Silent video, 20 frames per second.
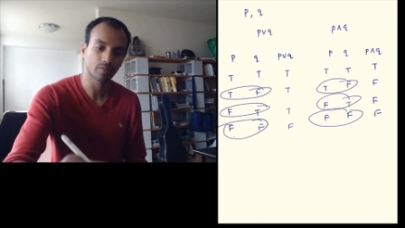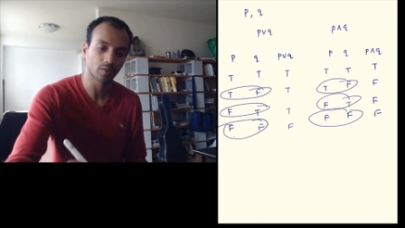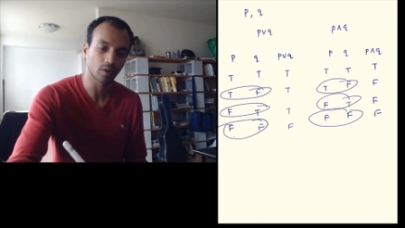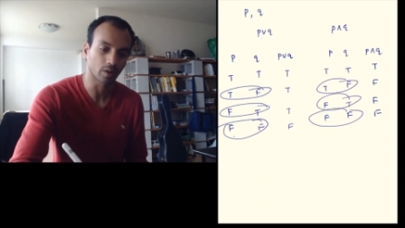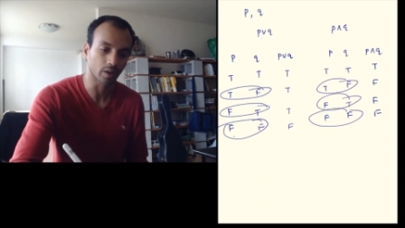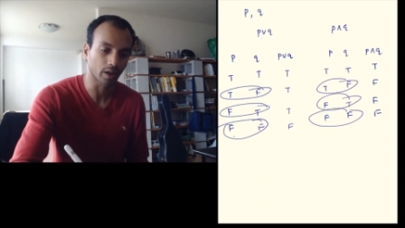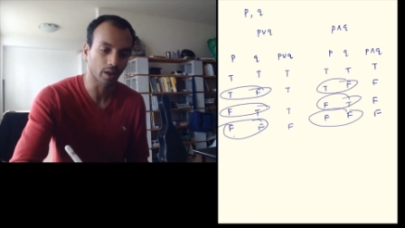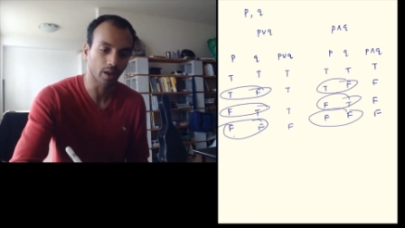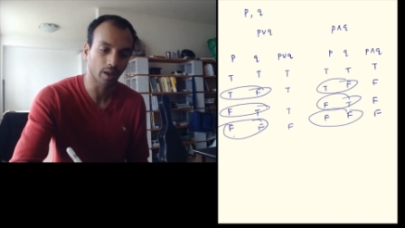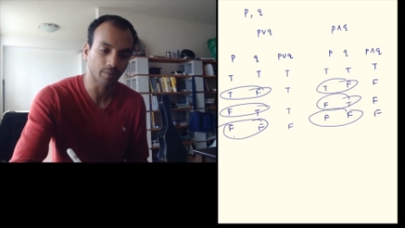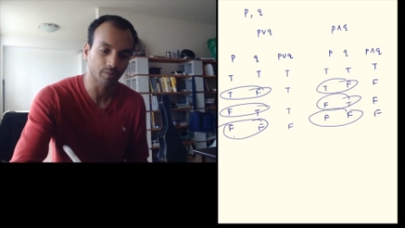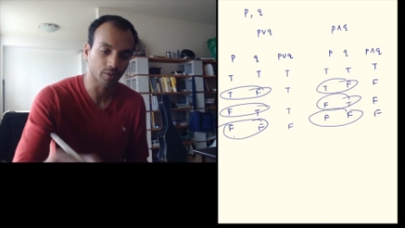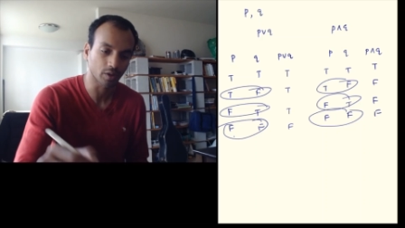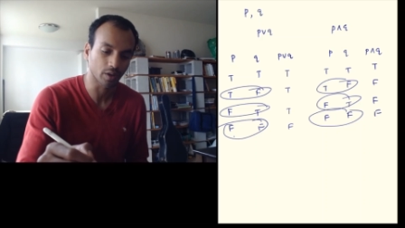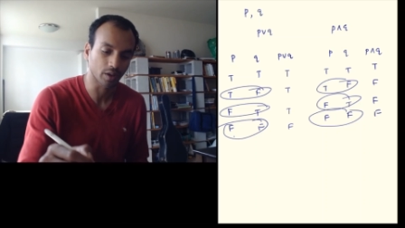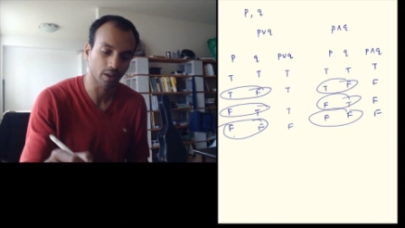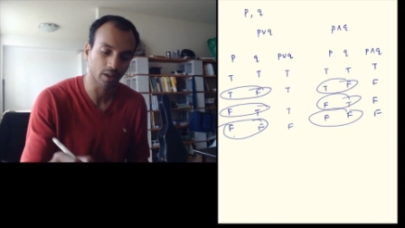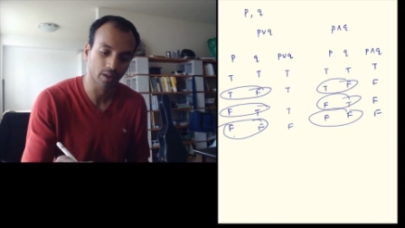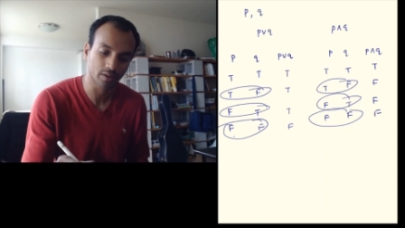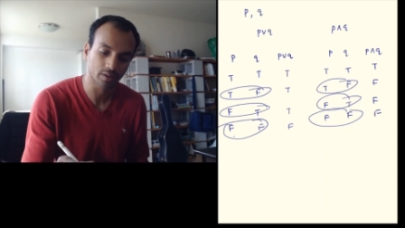okay i'm
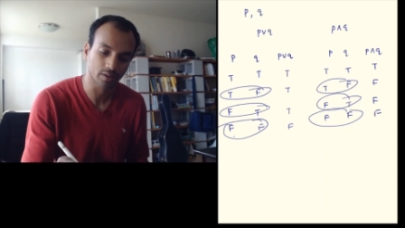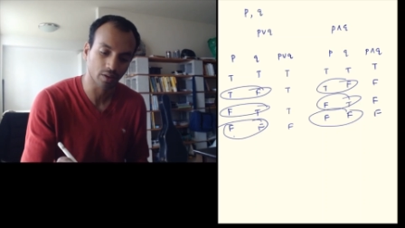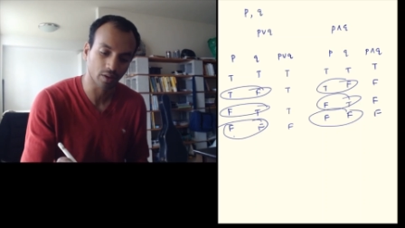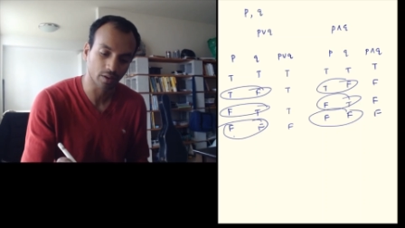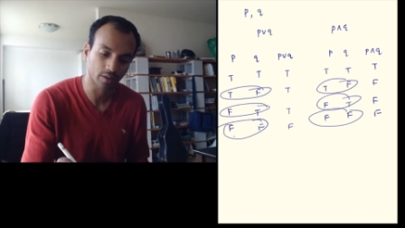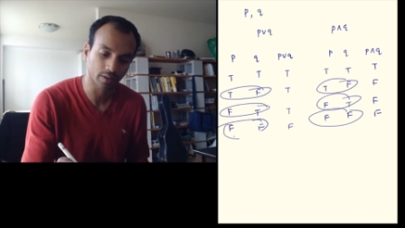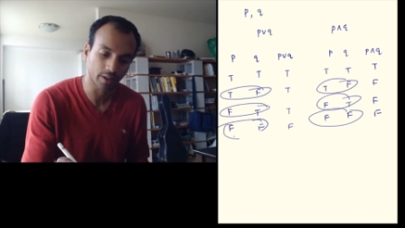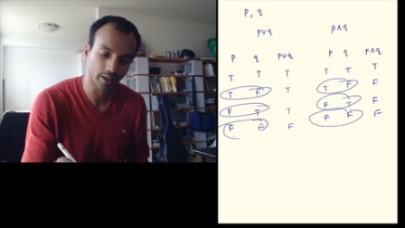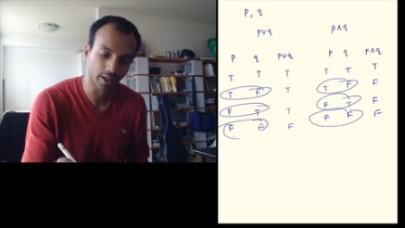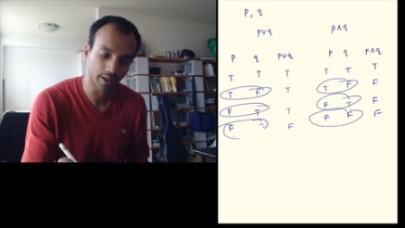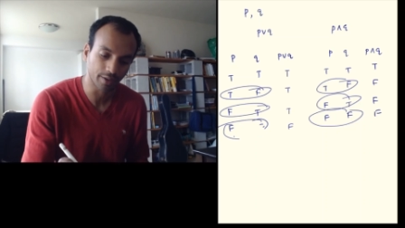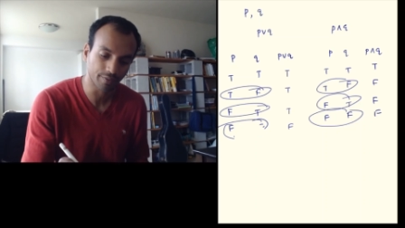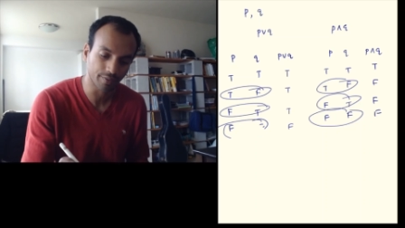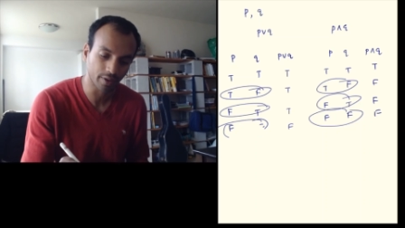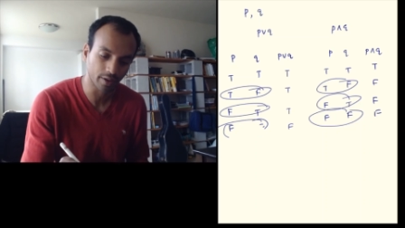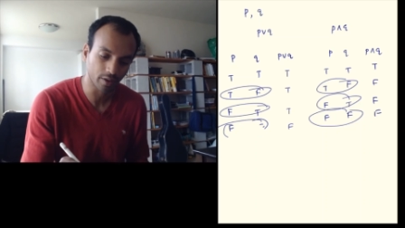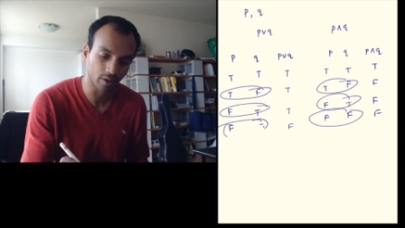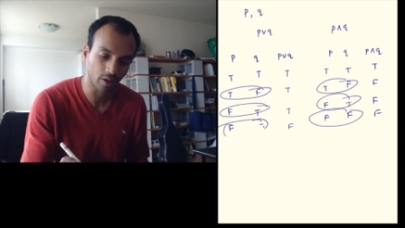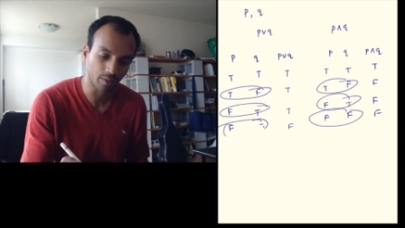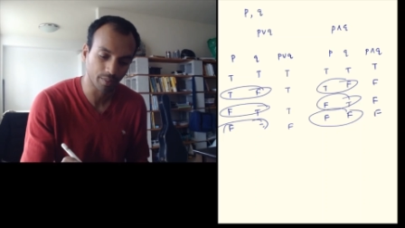sorry it's not three
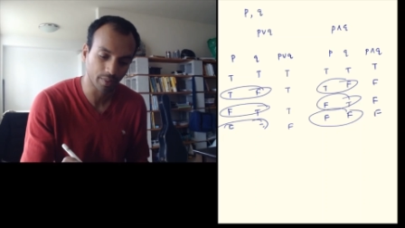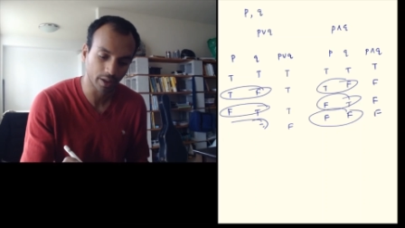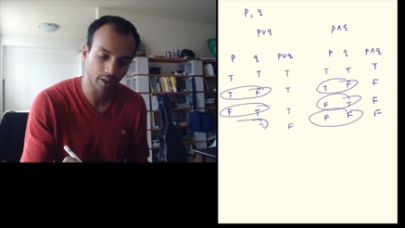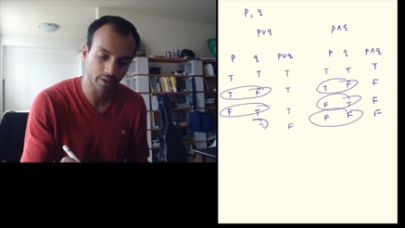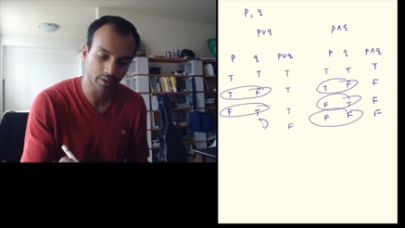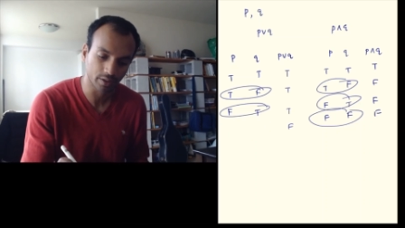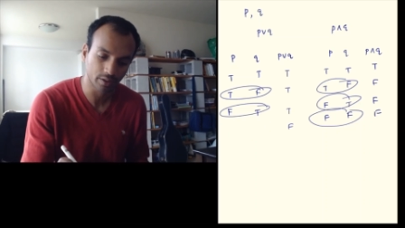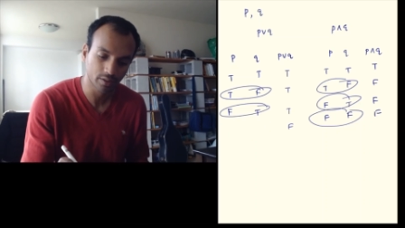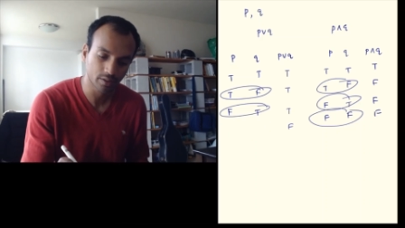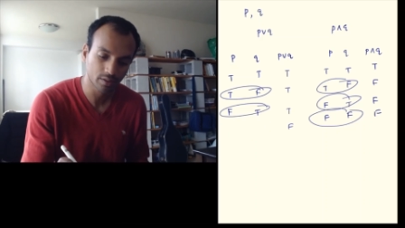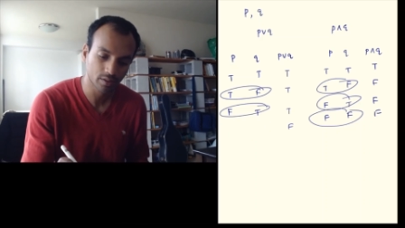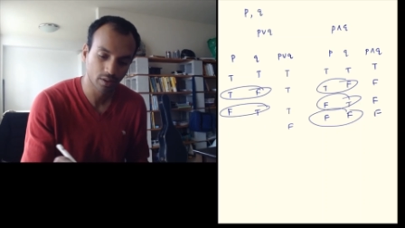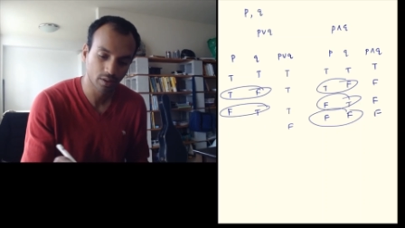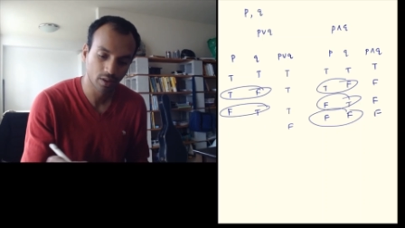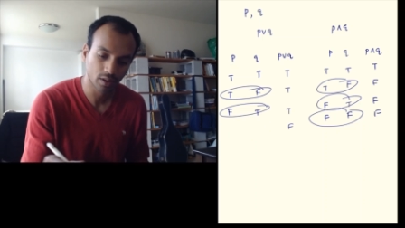different combinations